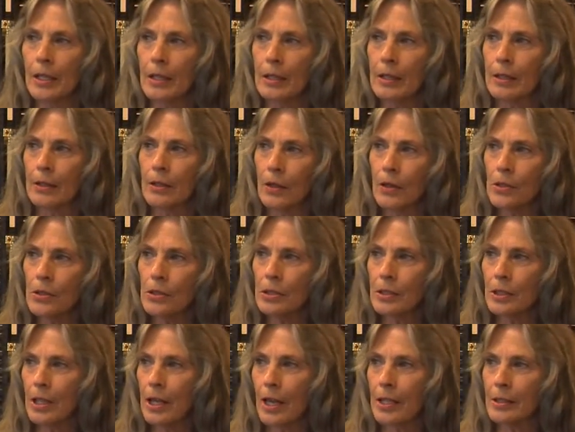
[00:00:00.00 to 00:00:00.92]
those are
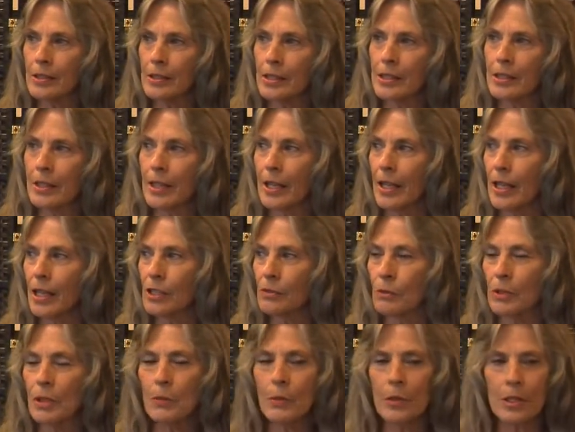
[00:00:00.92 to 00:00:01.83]
the kinds of things
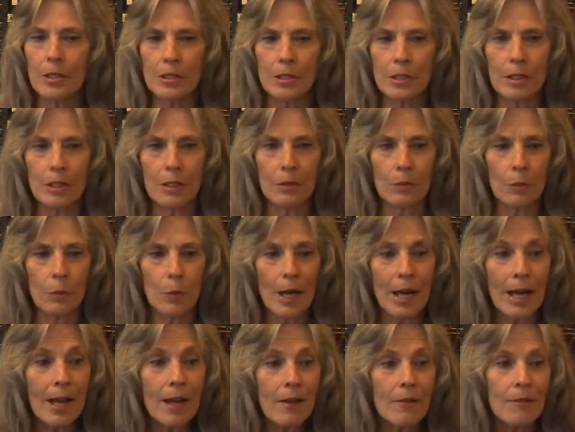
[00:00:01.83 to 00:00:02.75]
we want to
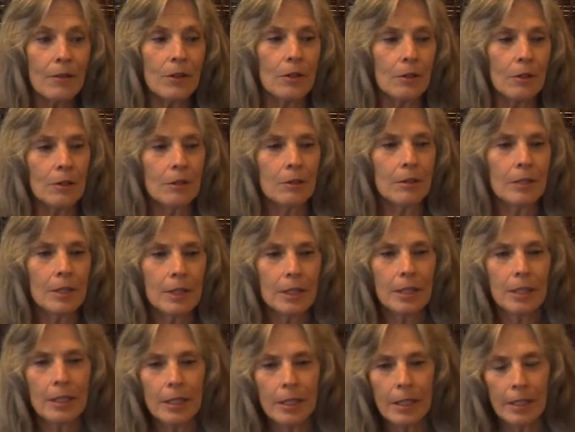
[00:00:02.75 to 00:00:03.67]
unravel
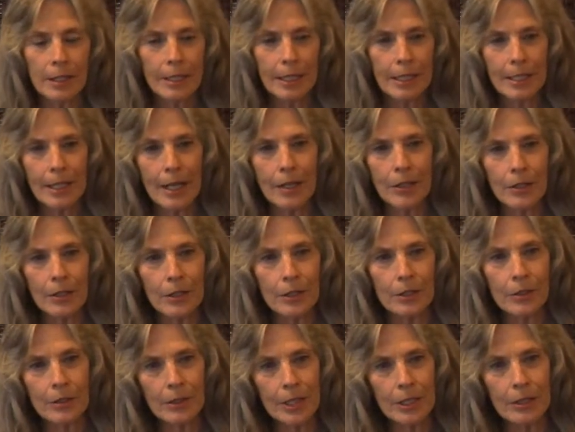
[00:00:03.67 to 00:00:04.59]
and get out of
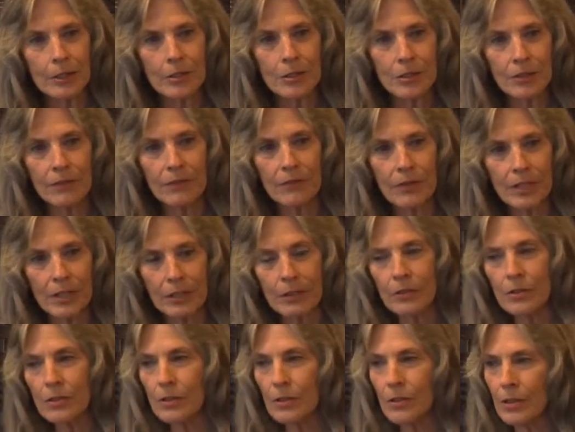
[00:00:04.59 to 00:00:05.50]
your energy
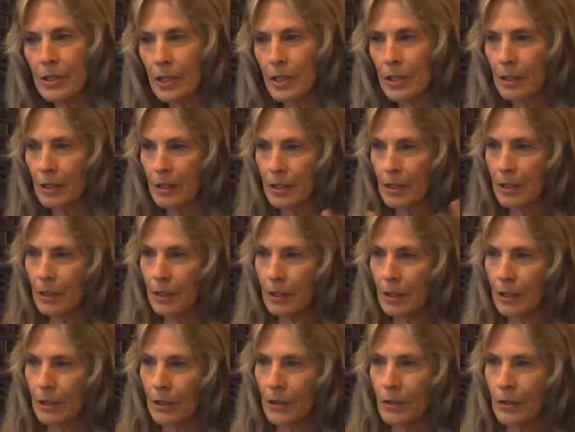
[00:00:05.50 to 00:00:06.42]
field so that
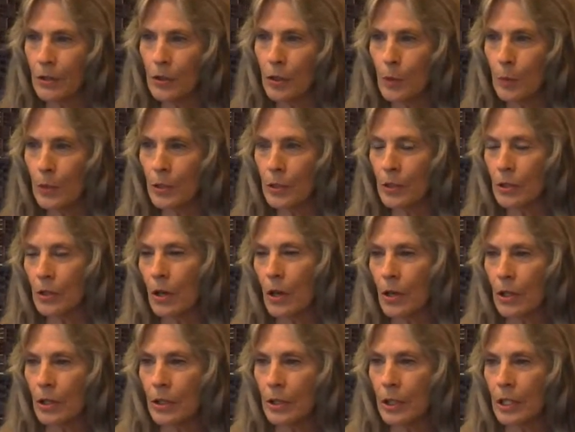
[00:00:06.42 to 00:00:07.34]
you can open your
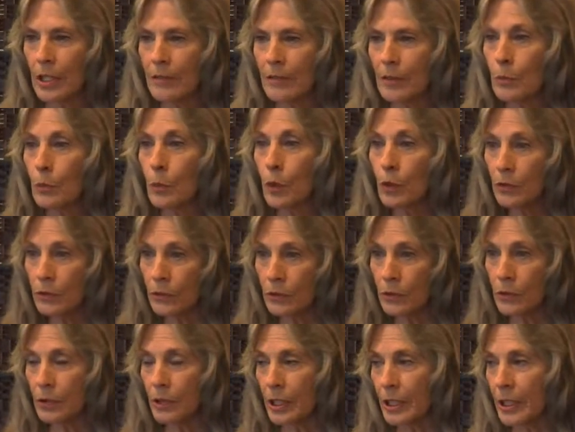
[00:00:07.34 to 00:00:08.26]
heart even more
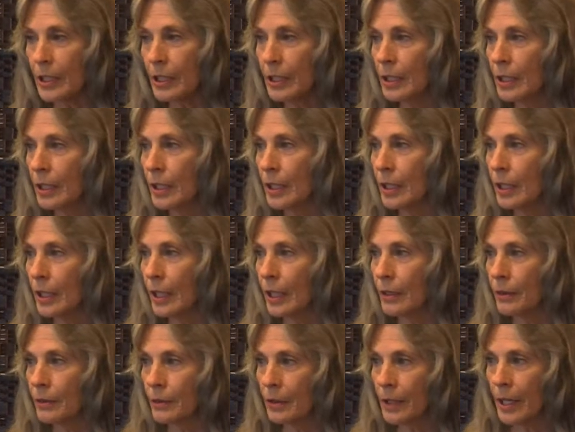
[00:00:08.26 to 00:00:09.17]
fully
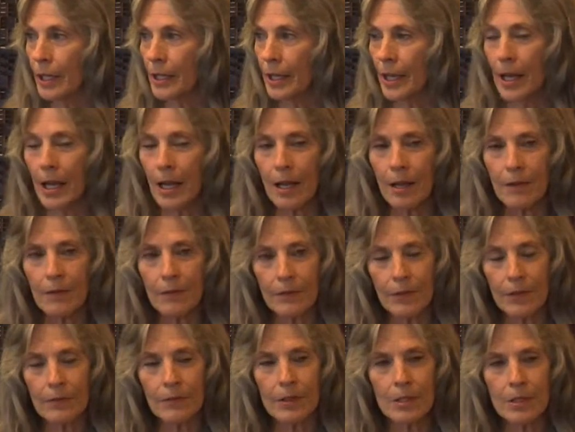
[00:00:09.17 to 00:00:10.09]
and, and have
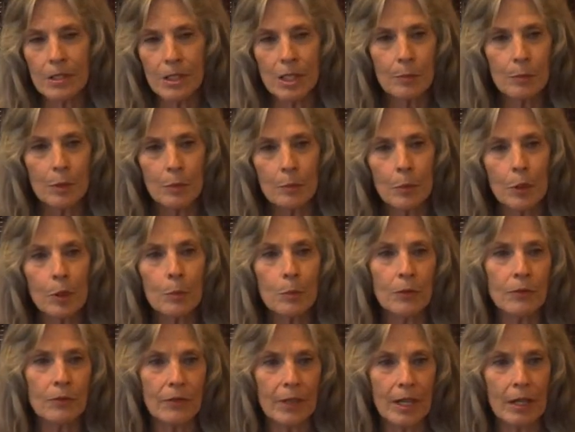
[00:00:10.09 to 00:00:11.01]
even deeper, more
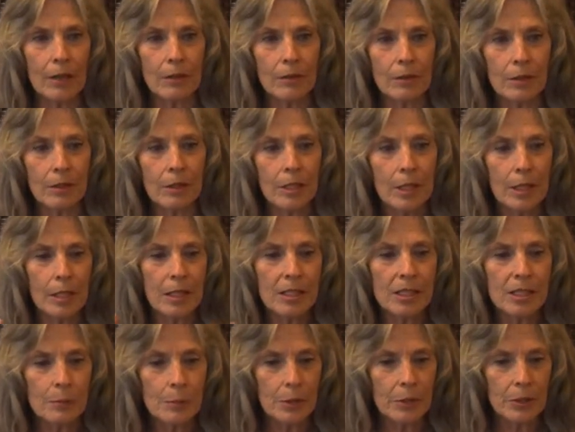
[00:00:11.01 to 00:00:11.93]
profound
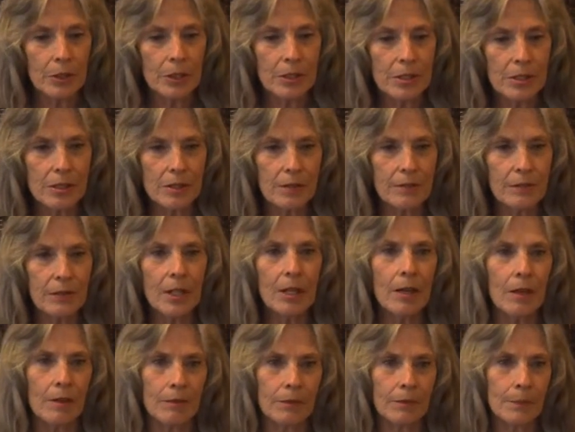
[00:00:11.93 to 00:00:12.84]
experience of
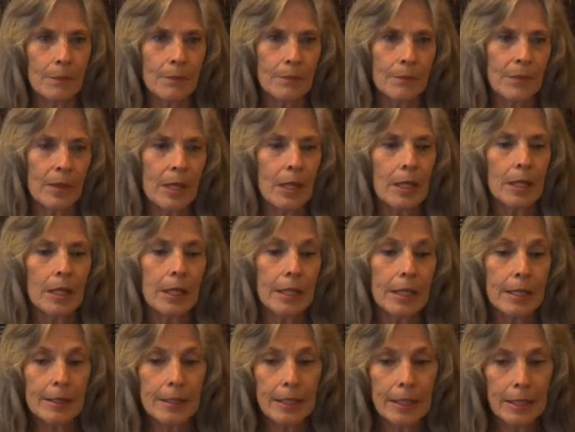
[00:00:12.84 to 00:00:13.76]
love.
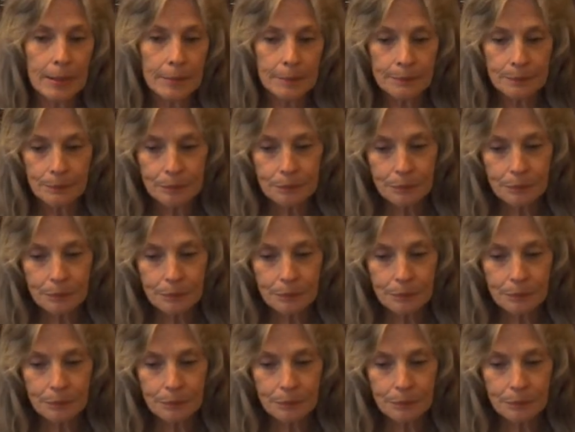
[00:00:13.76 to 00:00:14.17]
And then